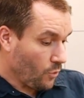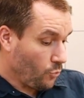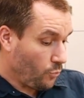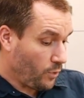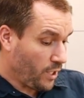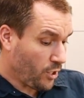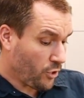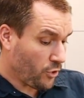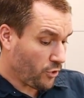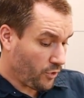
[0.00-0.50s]

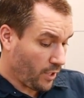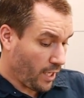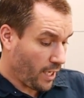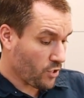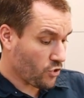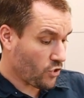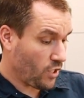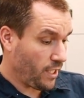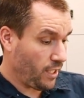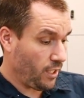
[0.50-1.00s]
we could
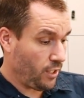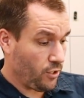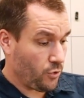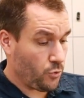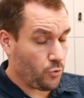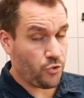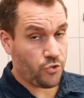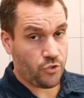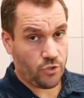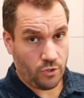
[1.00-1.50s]
actually
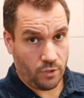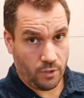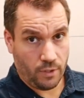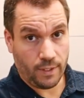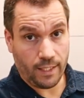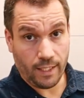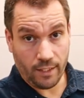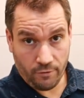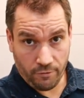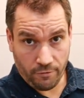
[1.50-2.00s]
use
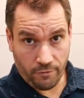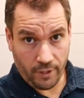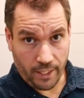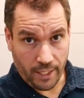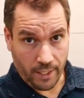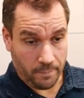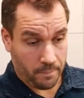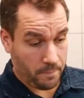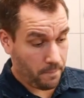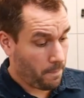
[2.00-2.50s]
that
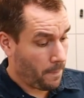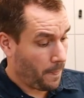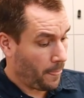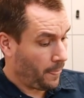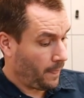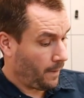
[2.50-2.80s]
frame